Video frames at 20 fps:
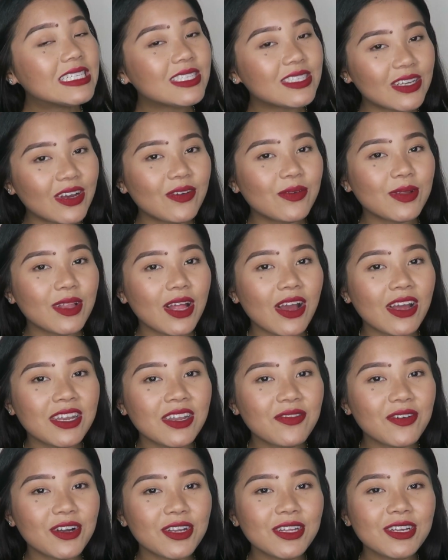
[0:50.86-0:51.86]
So without
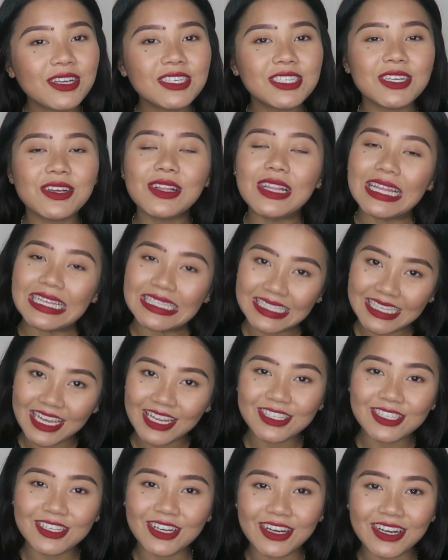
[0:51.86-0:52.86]
any further ado, let's
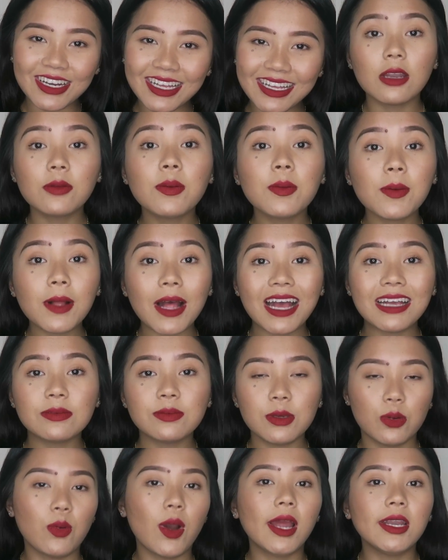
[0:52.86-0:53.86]
get it started. A lot of people
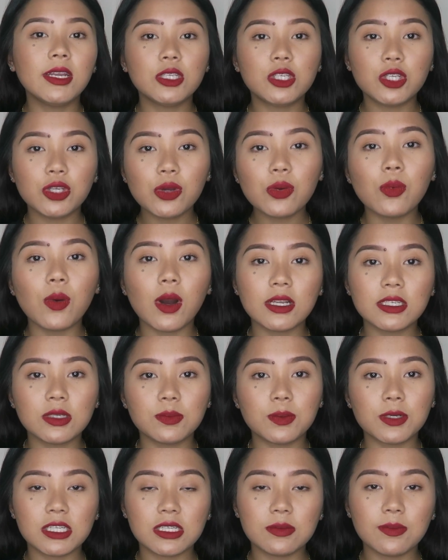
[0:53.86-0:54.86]
ask me, why did you want
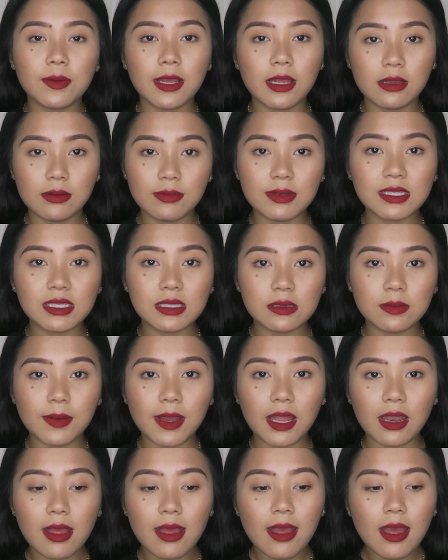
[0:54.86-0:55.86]
to participate in Miss
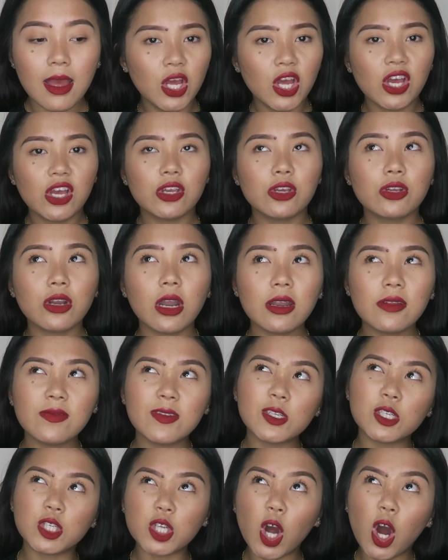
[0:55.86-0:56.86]
Tibet? You're not
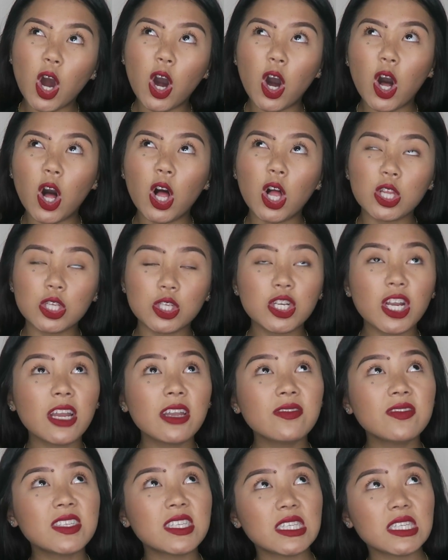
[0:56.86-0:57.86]
even tall, you're
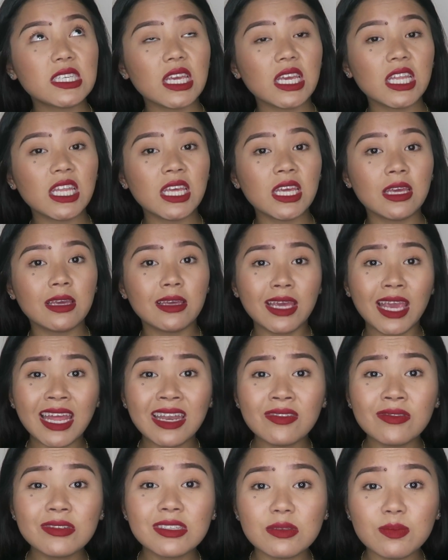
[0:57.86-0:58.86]
not even skinny,
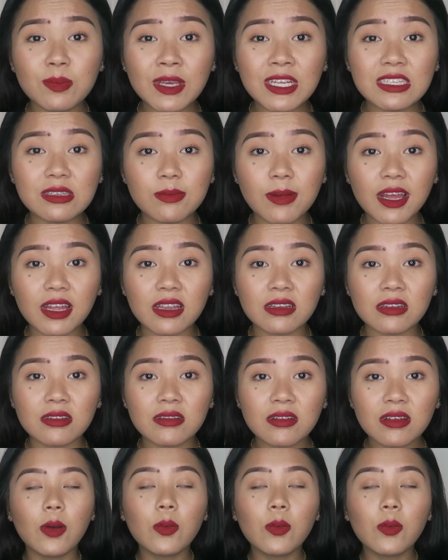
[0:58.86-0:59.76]
can't even speak Tibetan.